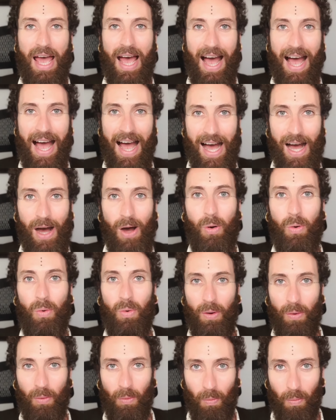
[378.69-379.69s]

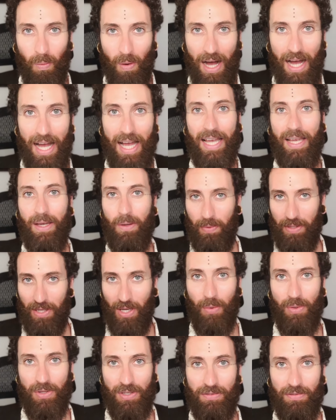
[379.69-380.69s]
how, why we
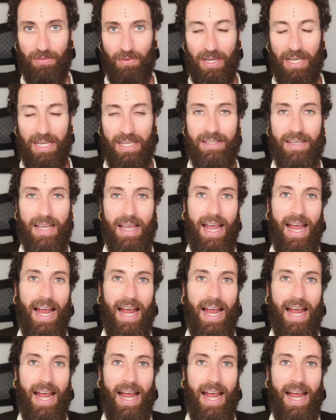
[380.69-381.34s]
go into freeze,